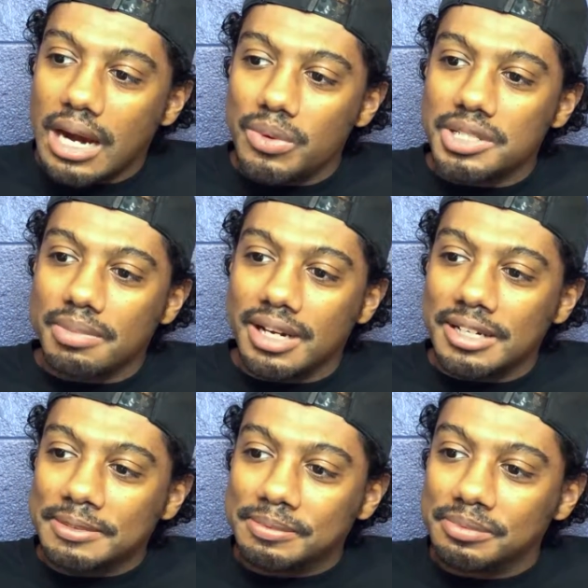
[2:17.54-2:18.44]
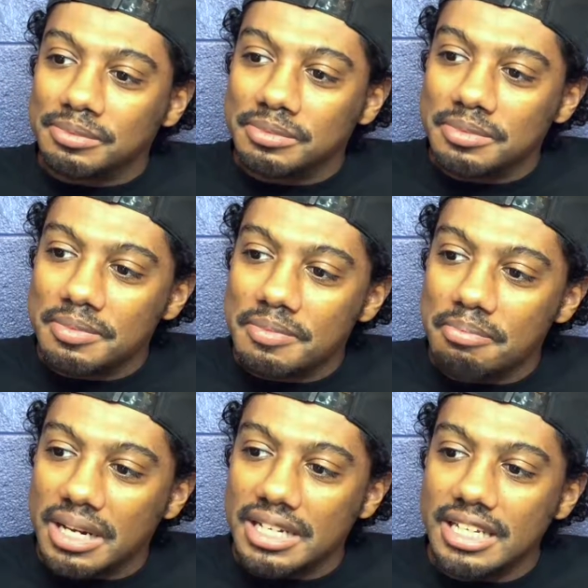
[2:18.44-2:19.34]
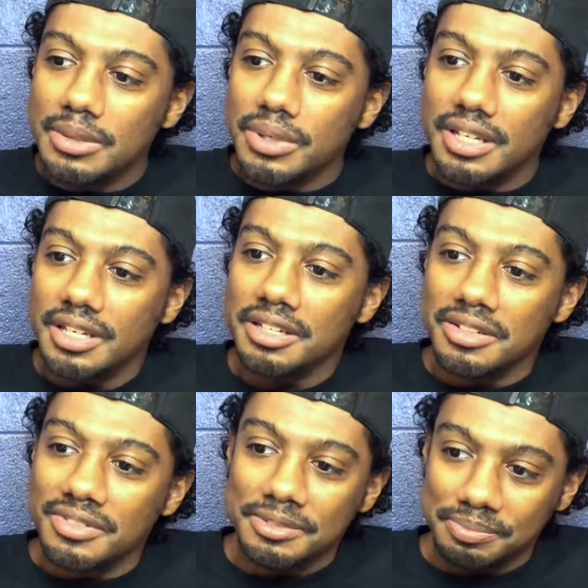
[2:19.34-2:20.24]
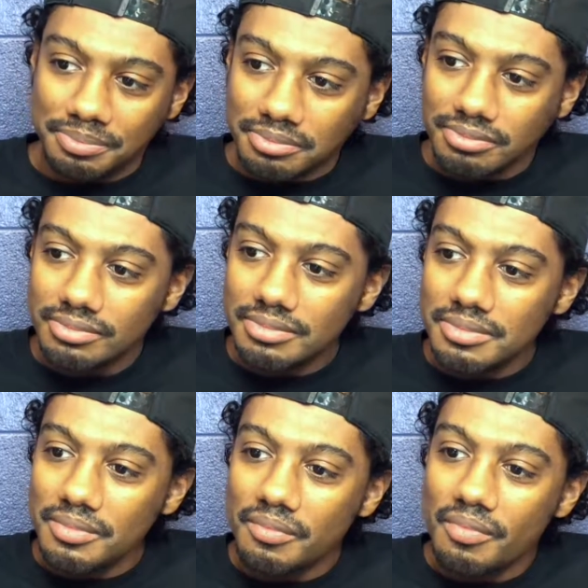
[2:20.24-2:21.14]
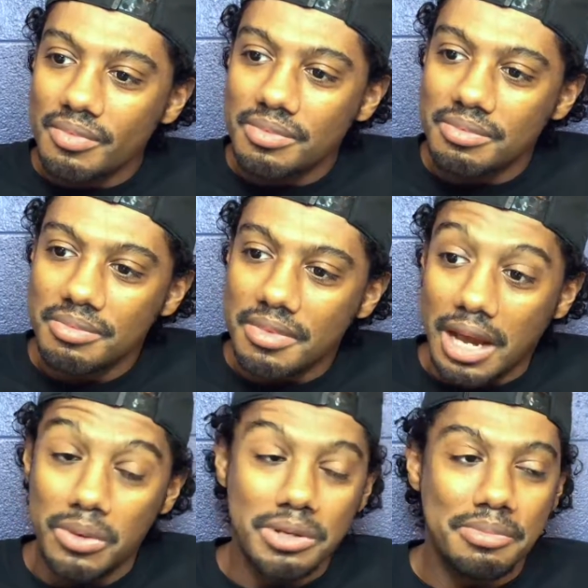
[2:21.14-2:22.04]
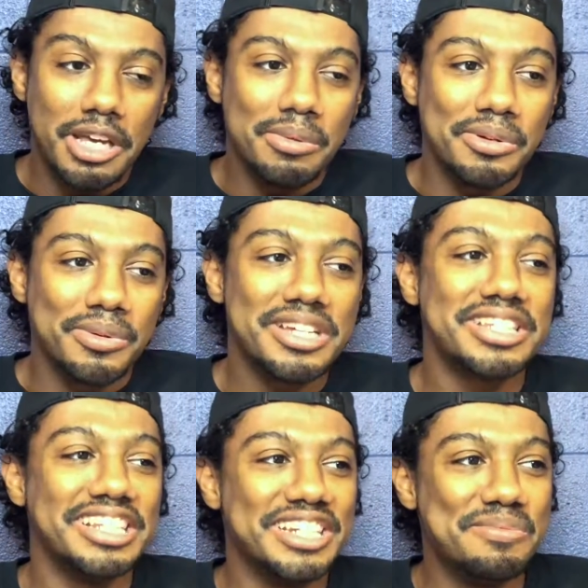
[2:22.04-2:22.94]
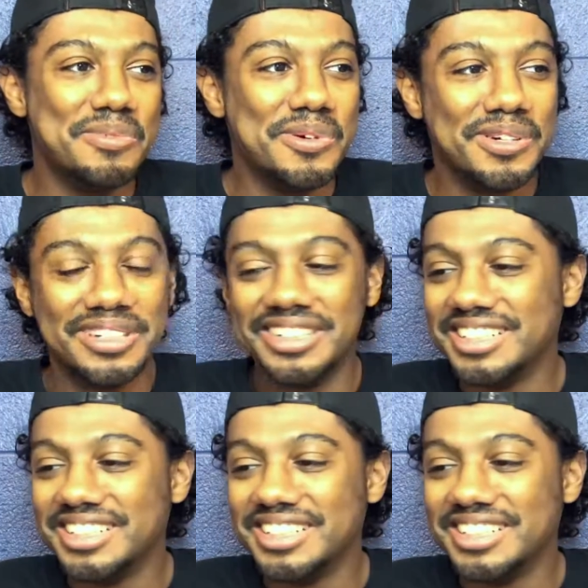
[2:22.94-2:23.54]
I wish my knee would give and I wouldn't be able to wrestle anymore.